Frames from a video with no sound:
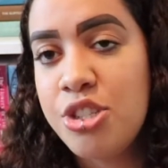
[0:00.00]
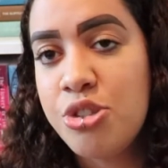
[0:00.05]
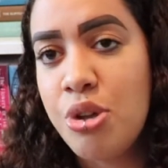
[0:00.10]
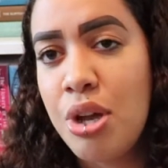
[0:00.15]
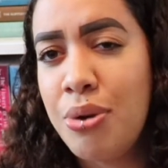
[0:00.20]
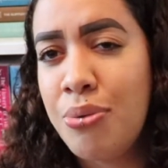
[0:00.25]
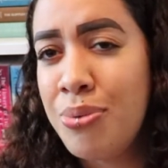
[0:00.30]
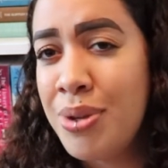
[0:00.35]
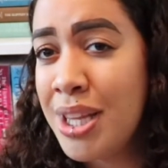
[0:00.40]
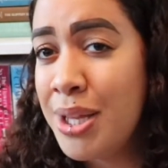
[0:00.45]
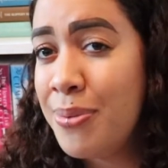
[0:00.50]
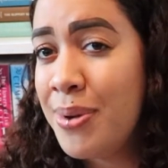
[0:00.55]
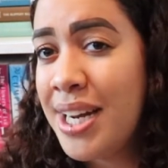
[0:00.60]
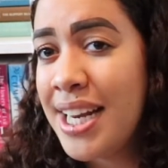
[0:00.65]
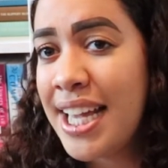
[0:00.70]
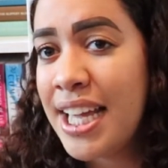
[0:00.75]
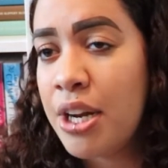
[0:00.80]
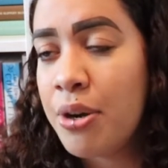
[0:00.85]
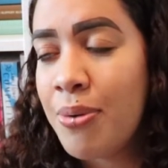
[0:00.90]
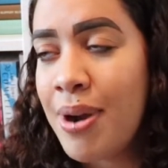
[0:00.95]
so I really want to
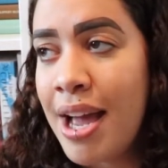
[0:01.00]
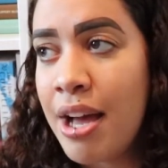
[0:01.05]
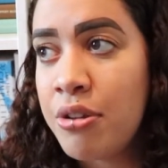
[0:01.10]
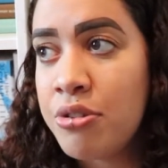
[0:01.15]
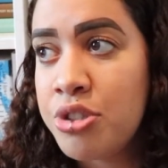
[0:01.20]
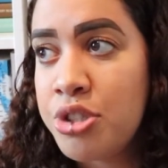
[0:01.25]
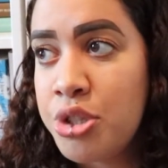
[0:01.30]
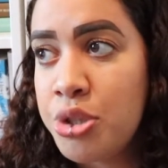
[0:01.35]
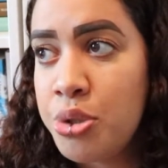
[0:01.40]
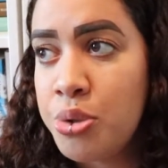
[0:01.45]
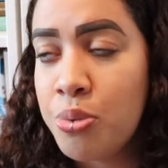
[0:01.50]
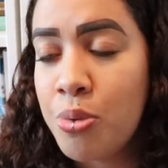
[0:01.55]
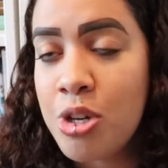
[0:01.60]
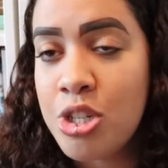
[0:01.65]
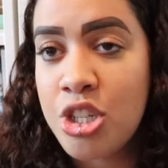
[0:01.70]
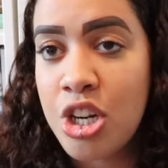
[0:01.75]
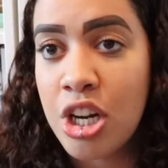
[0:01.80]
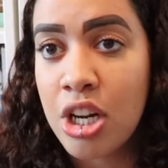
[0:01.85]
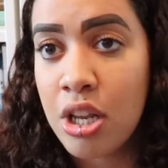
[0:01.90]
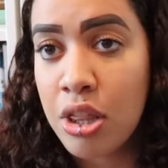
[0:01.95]
get around to One
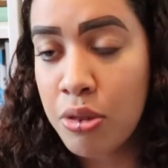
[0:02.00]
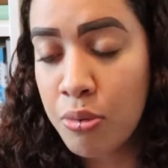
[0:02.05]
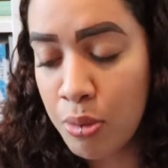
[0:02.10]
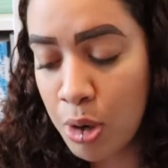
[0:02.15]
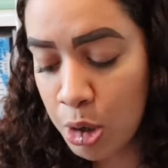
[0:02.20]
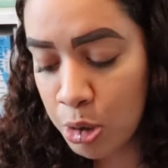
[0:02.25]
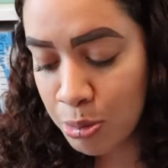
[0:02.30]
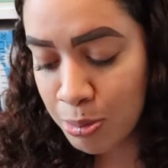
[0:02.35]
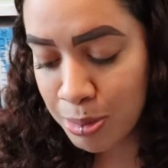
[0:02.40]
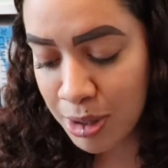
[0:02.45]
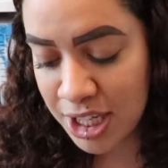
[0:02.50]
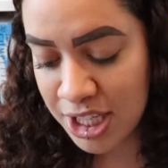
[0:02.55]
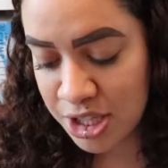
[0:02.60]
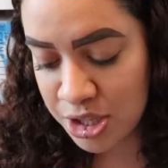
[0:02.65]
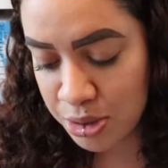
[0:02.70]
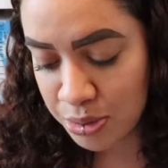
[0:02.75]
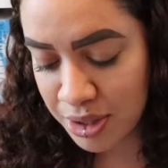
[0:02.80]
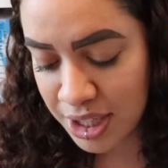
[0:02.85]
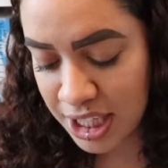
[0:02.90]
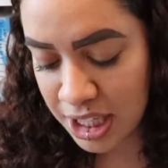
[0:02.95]
Dark Throne pretty
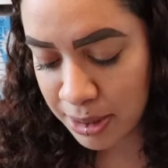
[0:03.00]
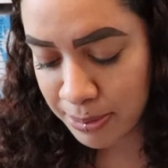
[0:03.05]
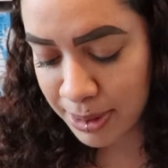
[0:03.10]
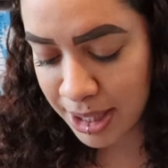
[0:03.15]
soon here